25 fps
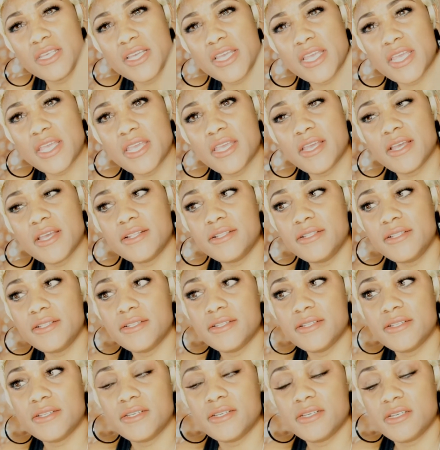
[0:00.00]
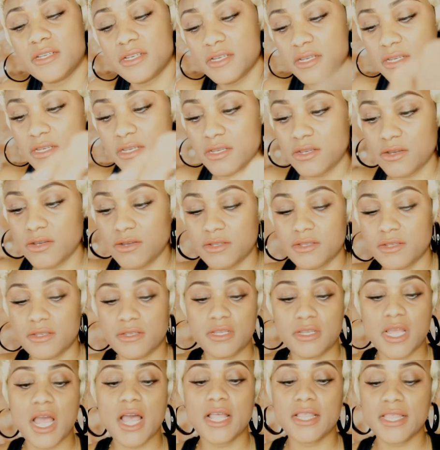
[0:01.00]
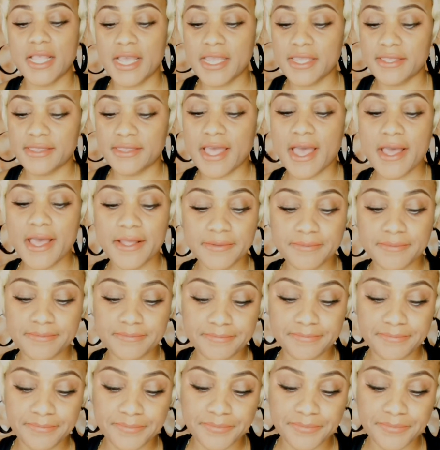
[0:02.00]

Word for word: the hand. I like that.